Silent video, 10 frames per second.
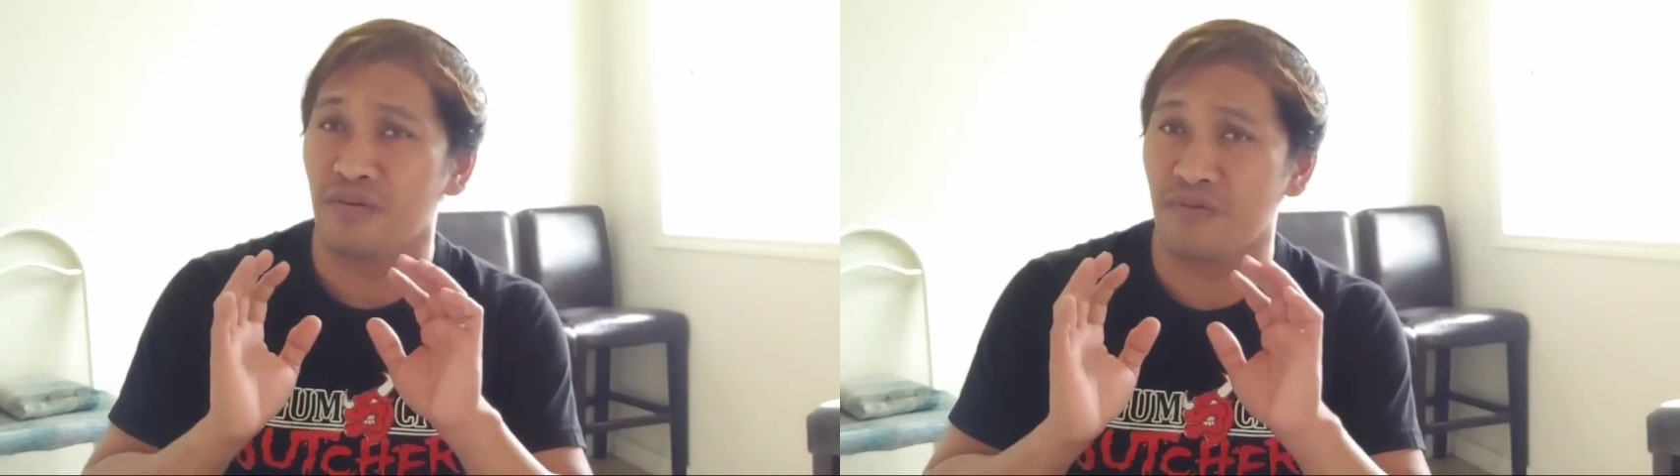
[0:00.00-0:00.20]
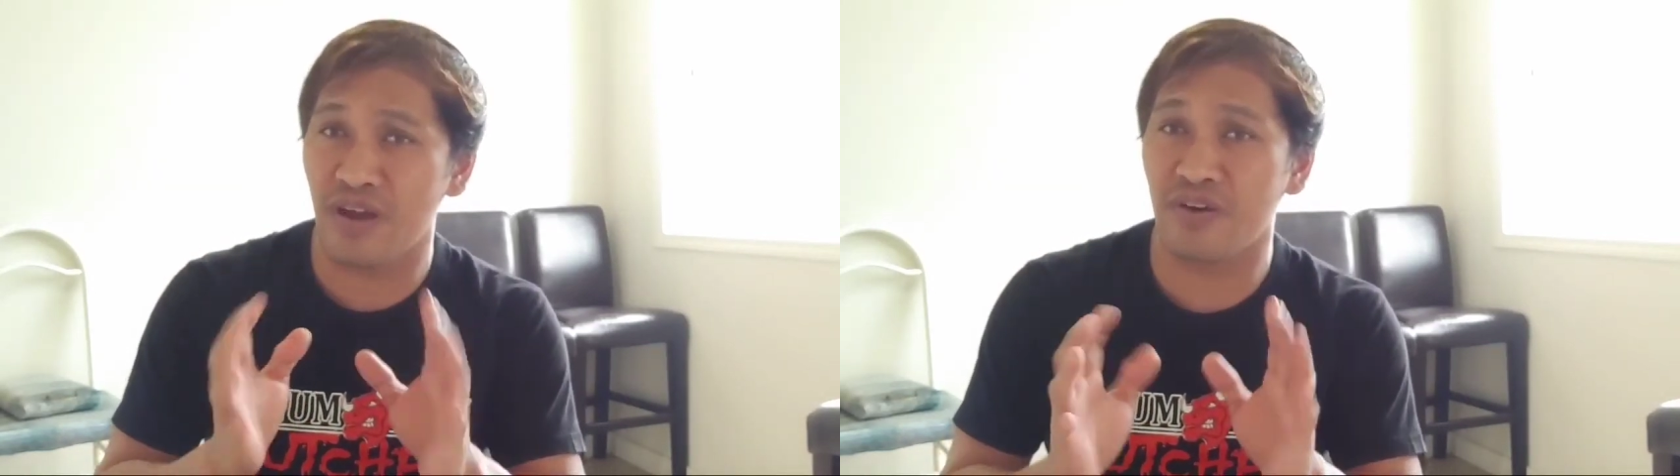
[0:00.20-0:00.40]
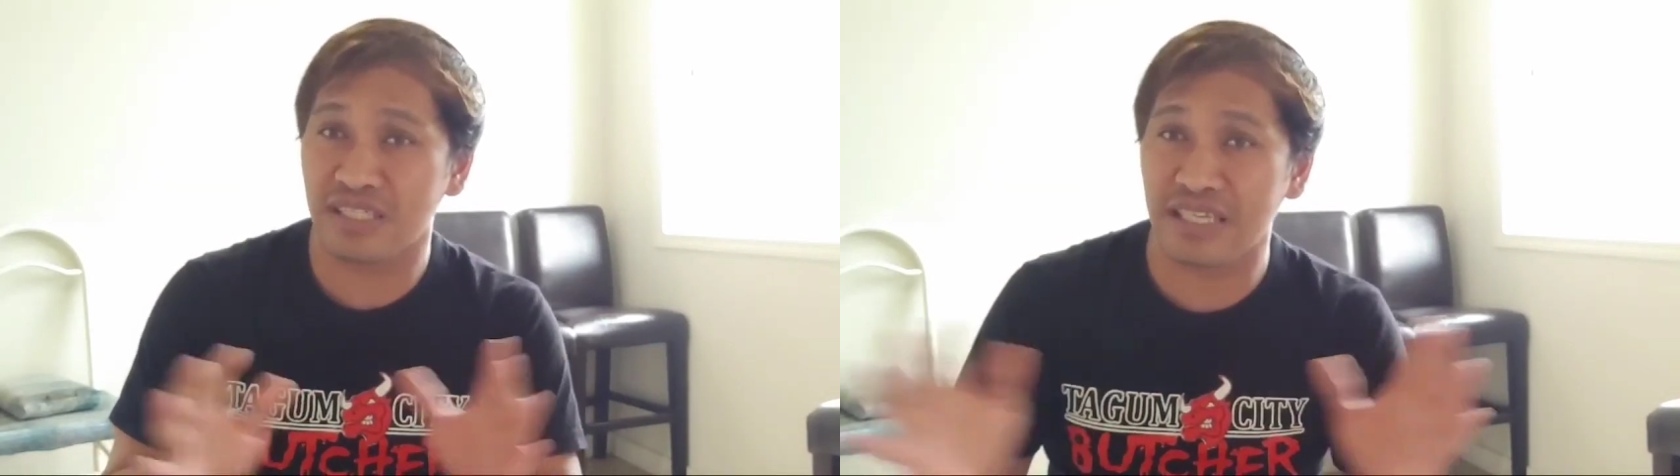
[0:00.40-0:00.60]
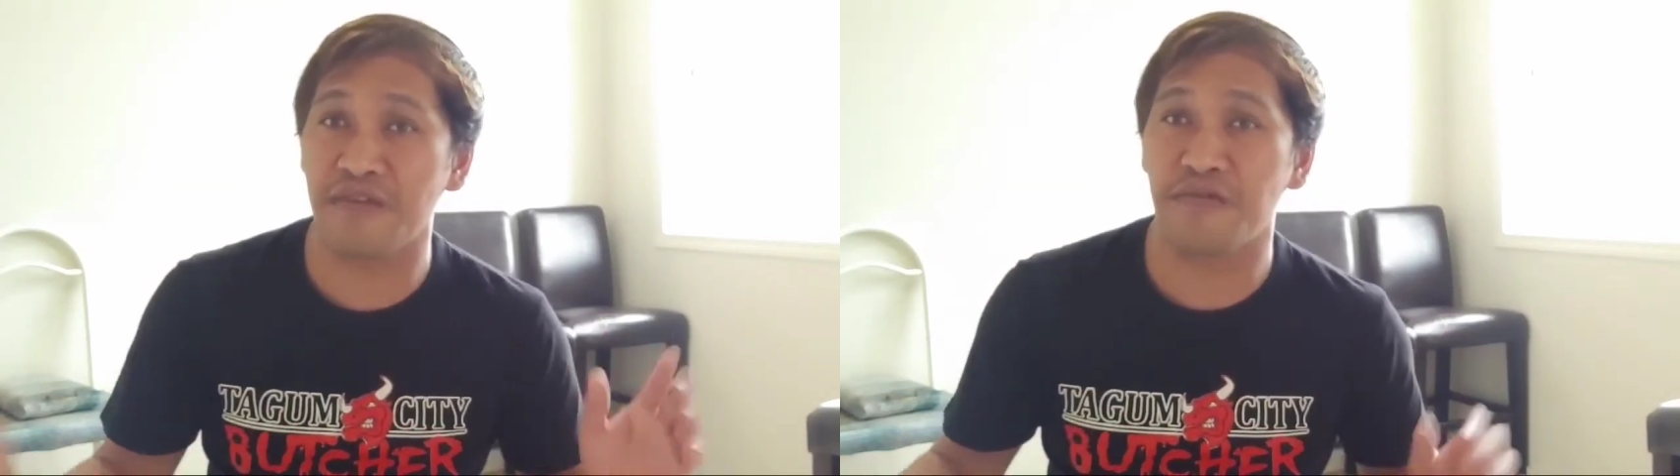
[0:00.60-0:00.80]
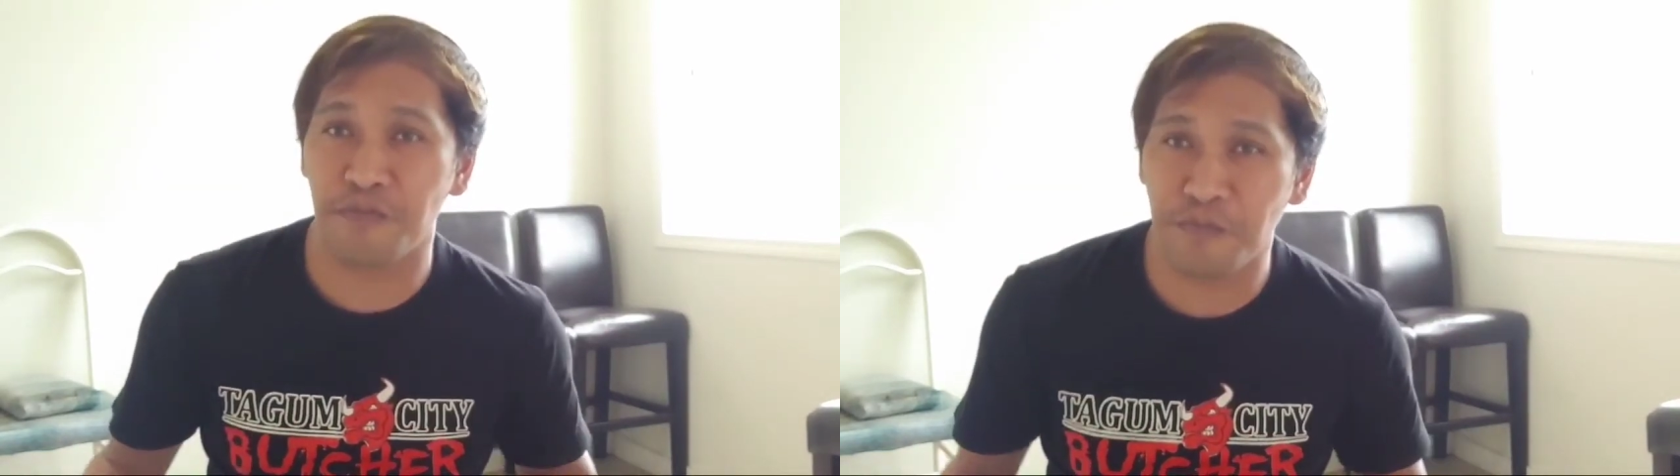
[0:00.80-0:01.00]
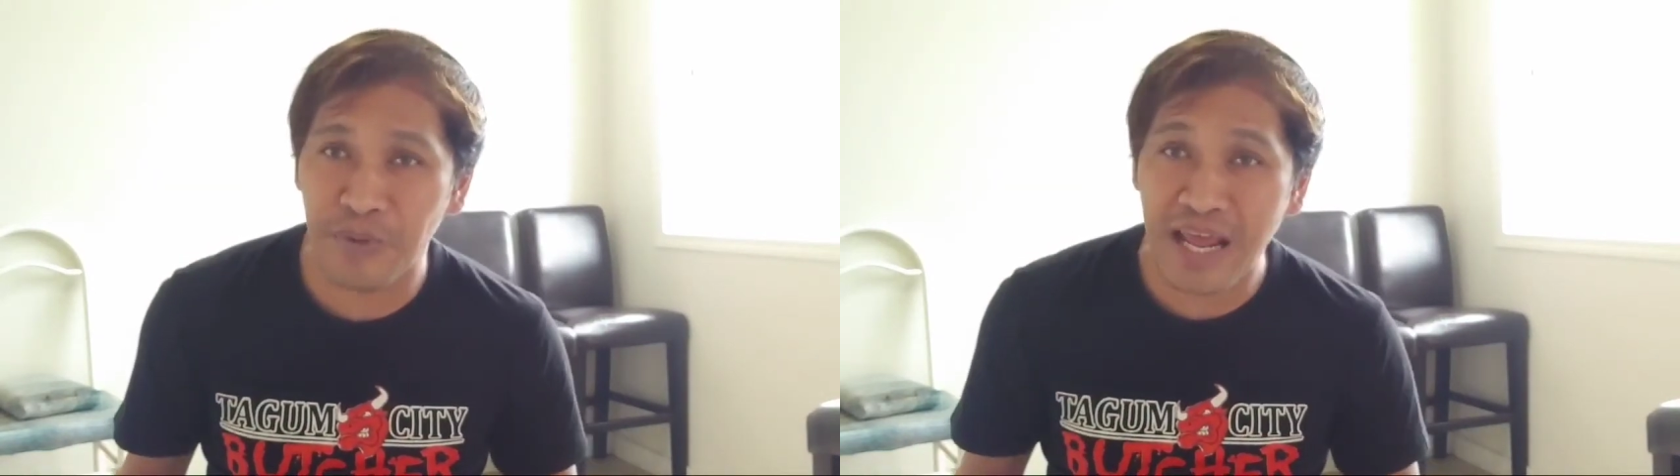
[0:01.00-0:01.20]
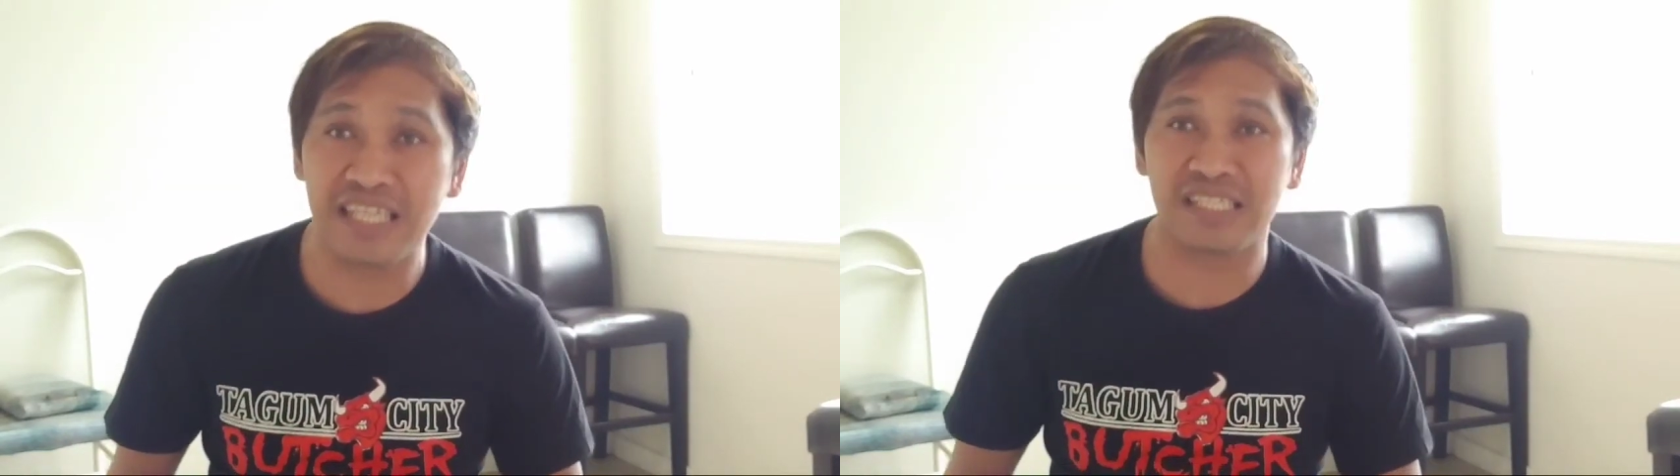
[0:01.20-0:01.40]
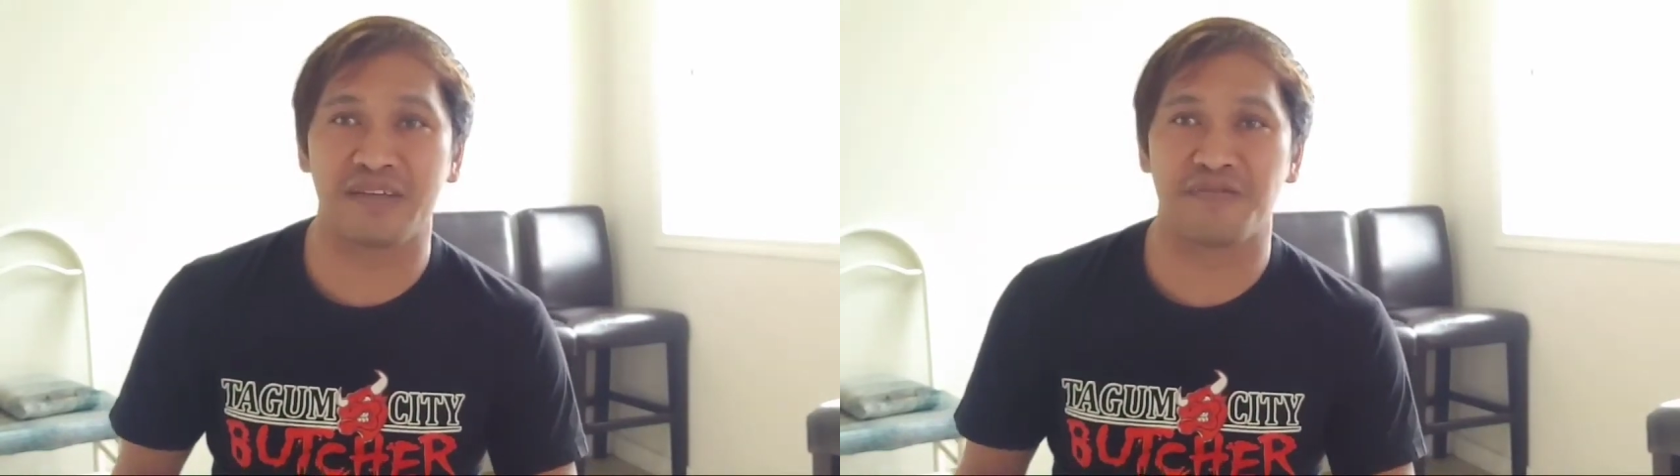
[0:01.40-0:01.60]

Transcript: very safe place